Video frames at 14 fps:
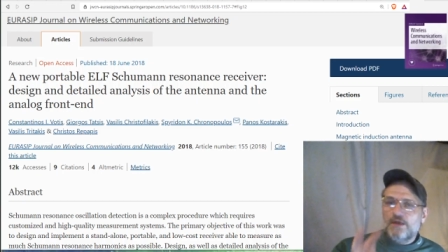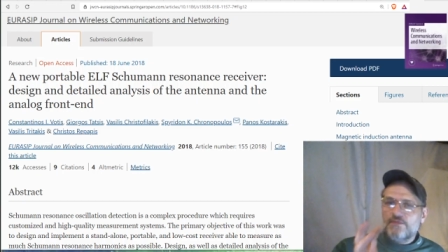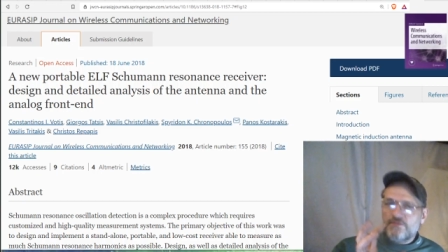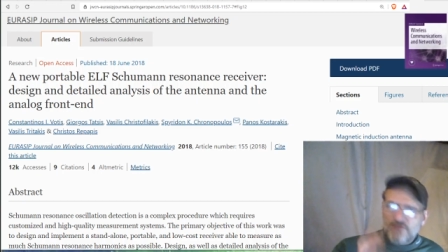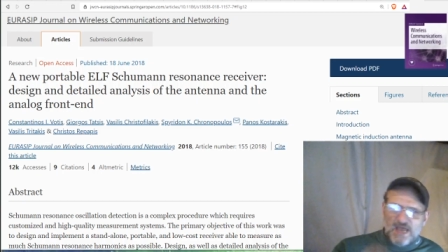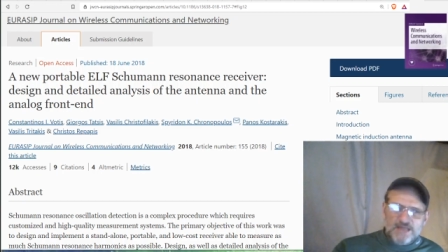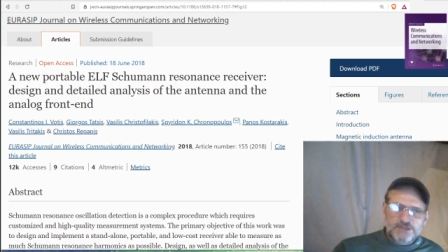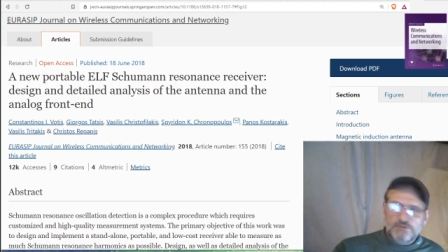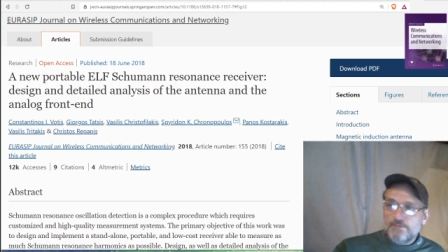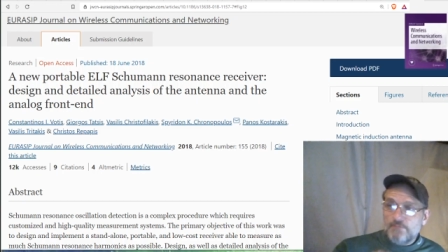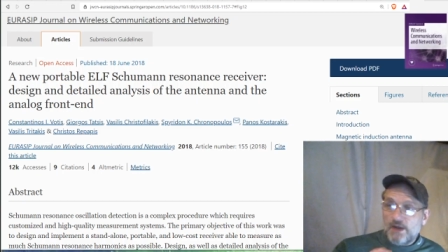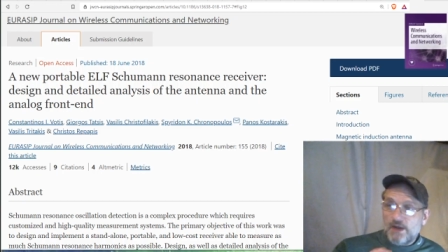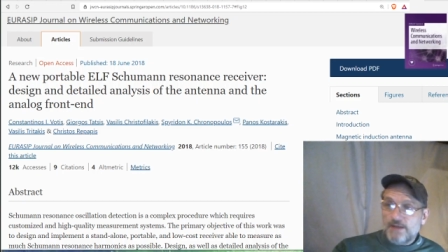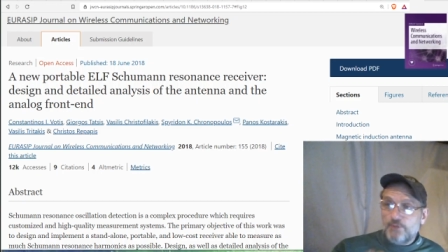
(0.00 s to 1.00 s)
and that's what
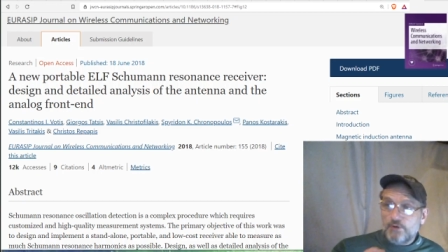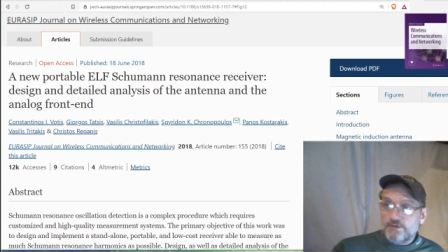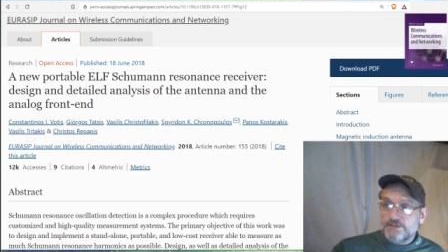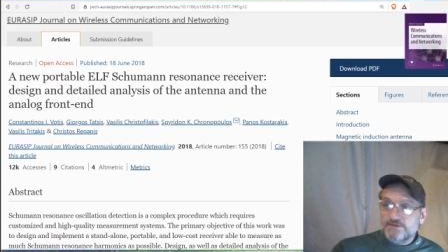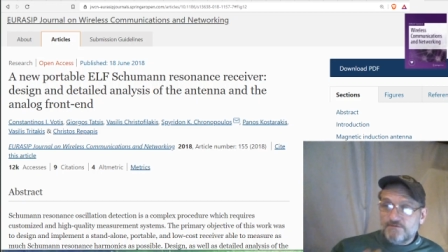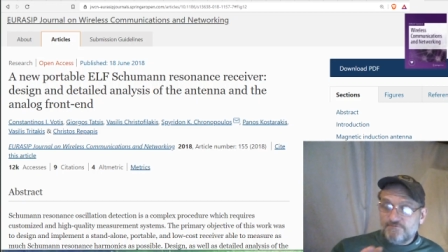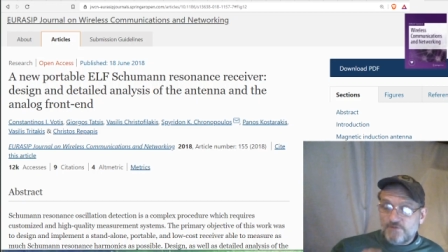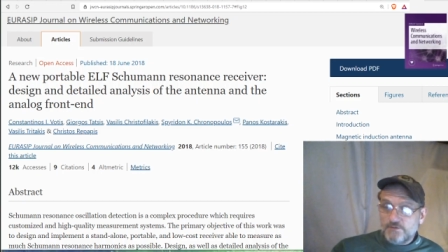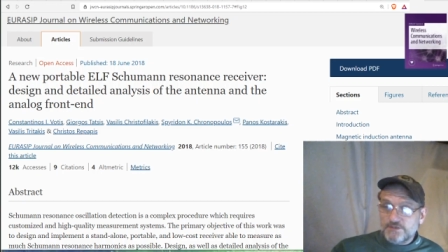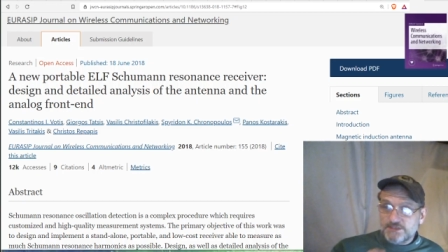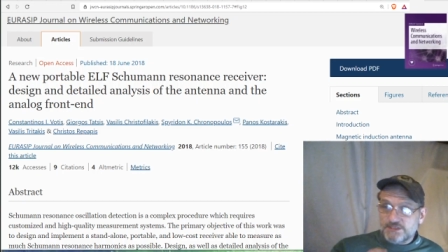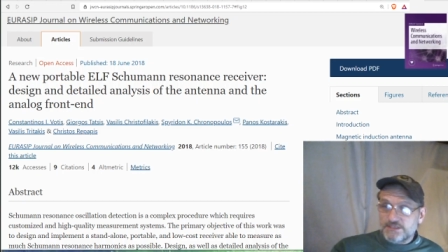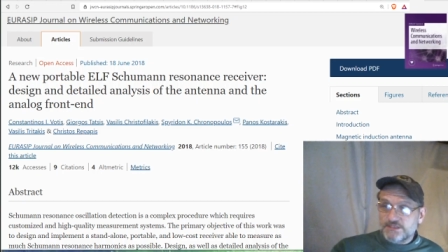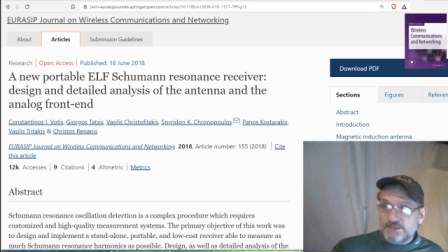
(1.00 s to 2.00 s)
my
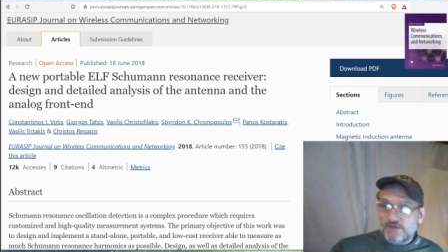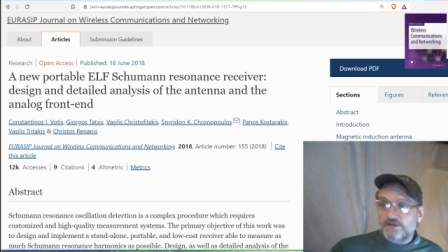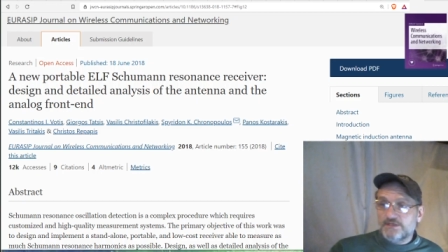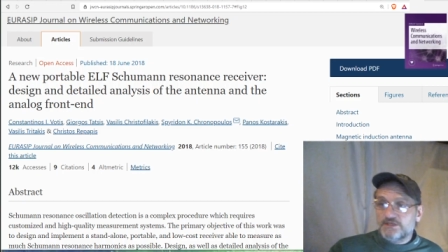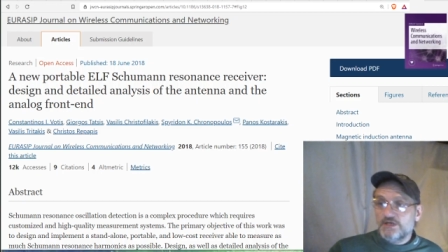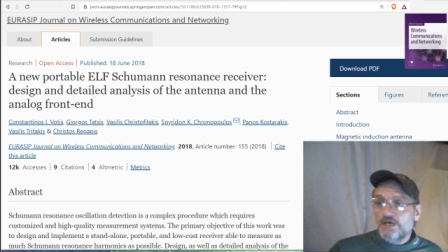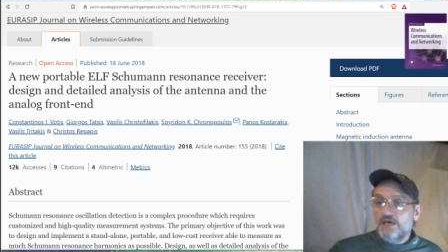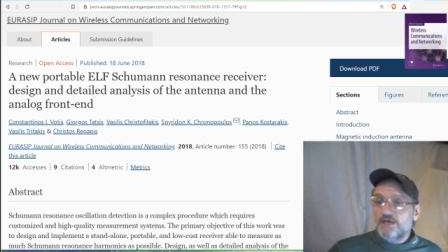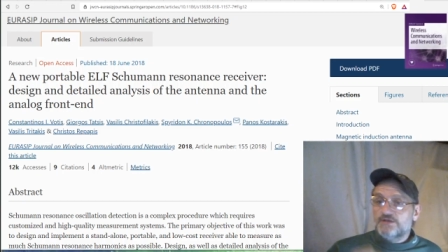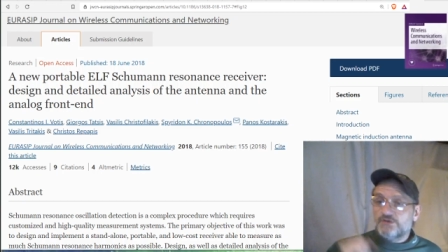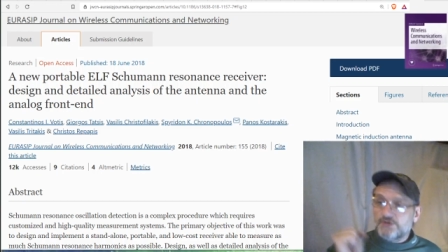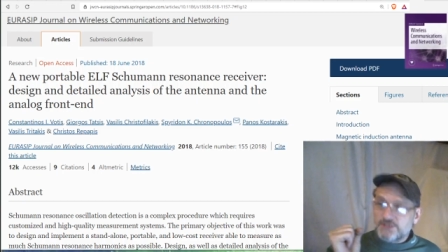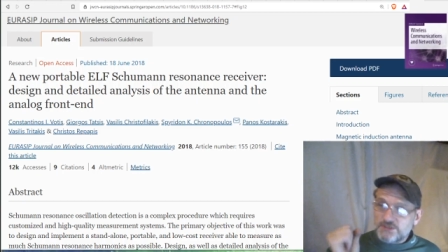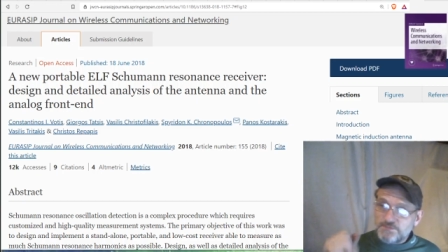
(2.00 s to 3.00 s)
focus is on this
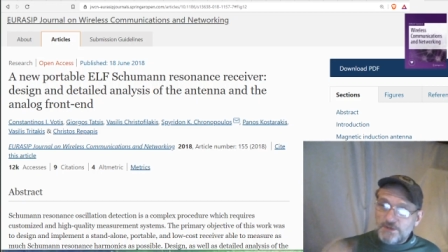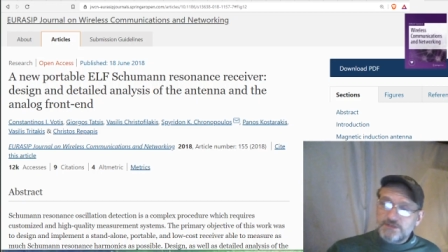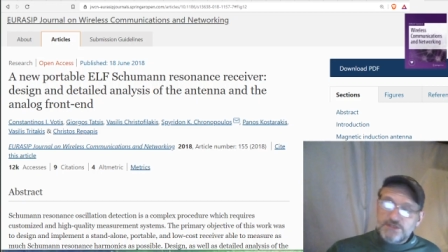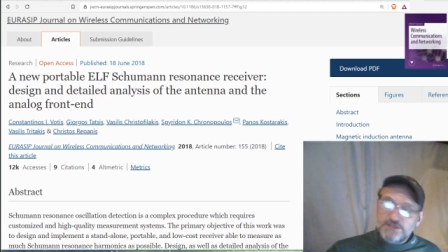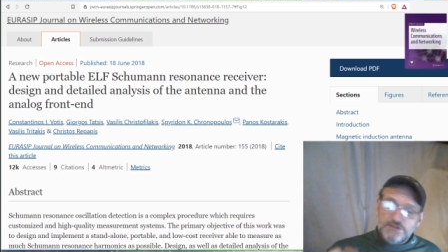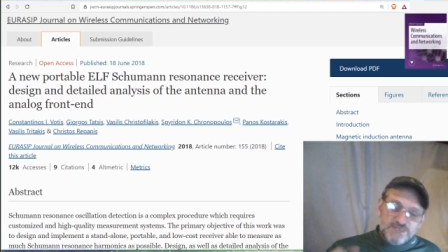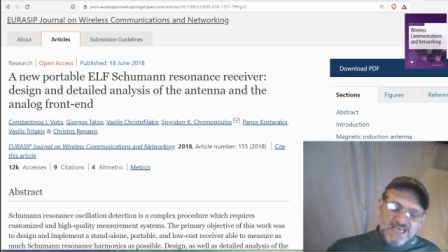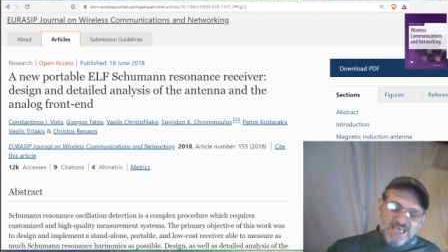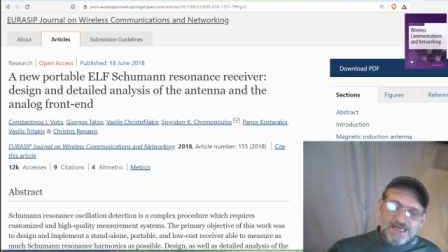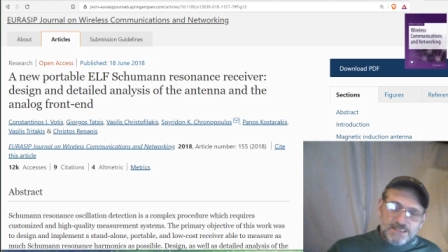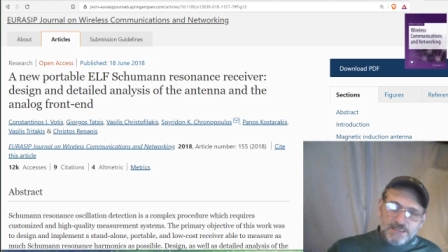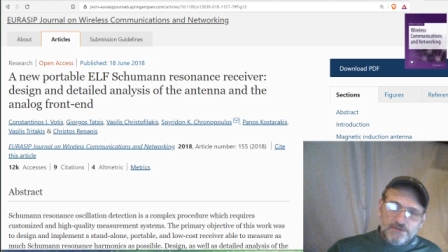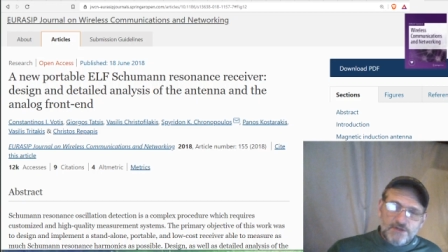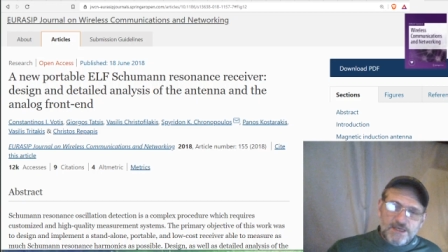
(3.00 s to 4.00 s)
to explain to you
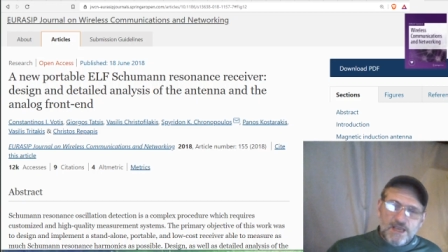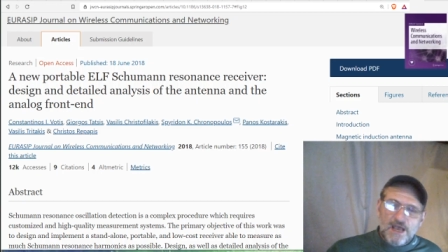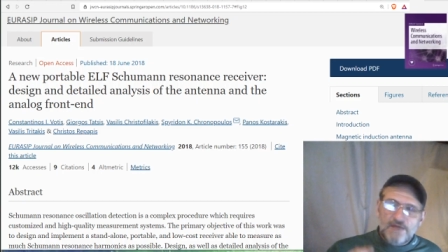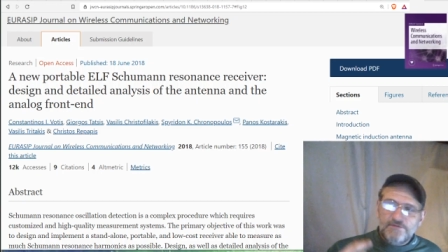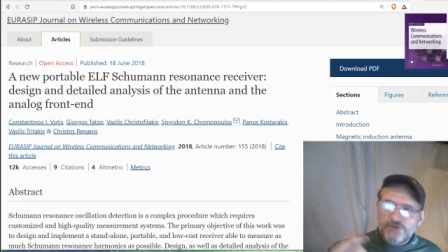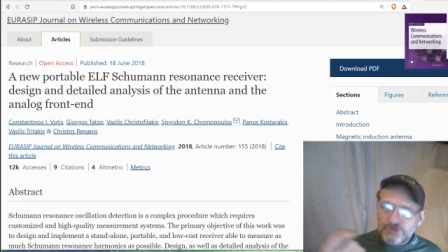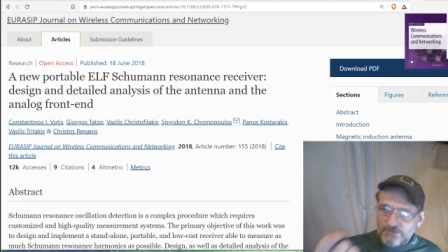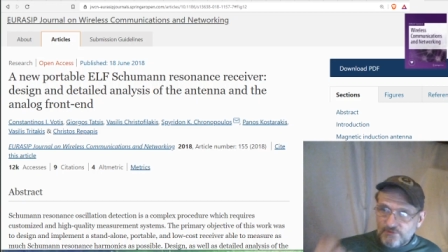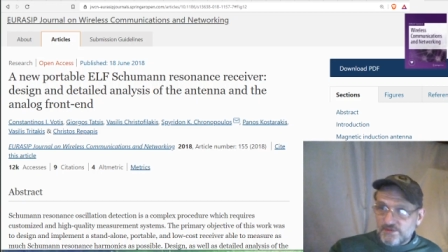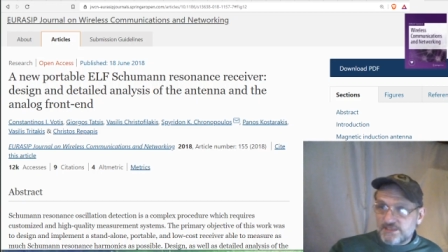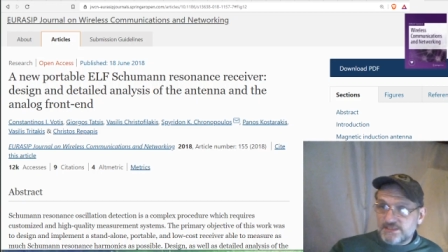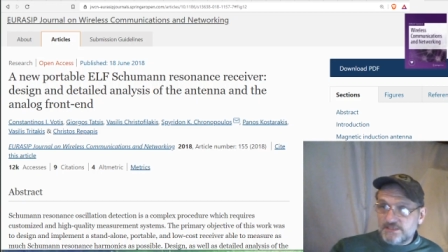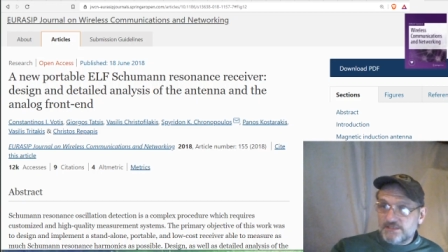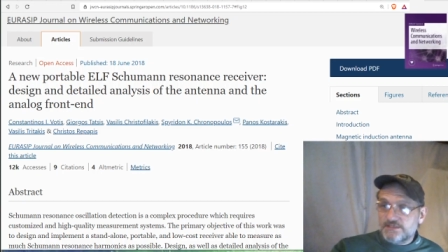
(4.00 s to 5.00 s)
technically how the Schumann
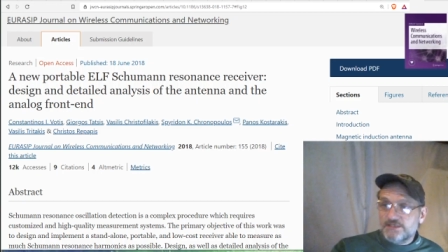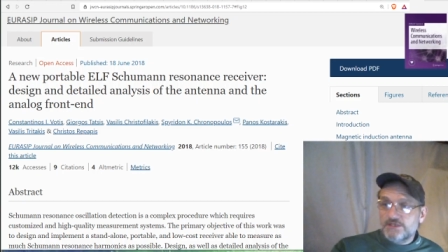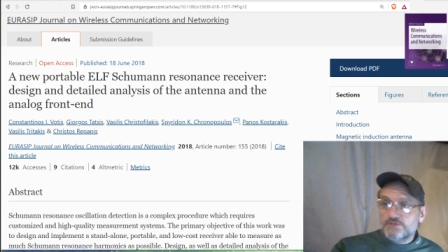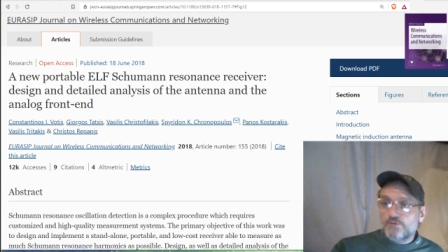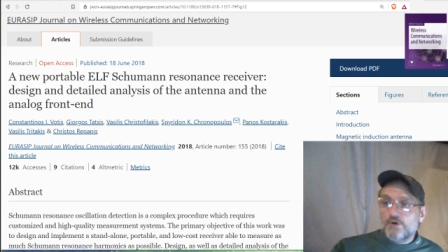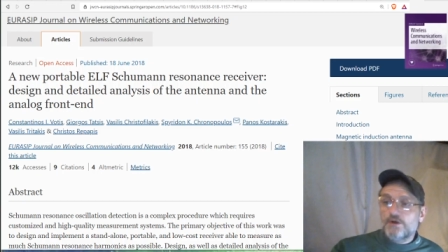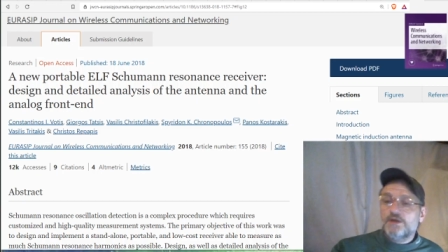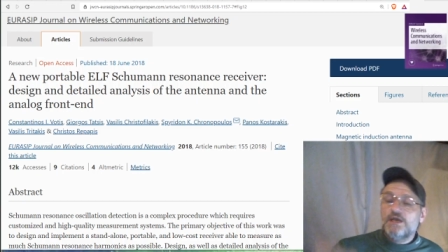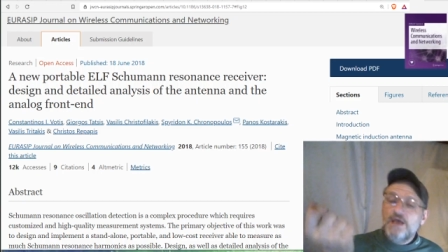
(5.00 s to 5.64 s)
resonances work,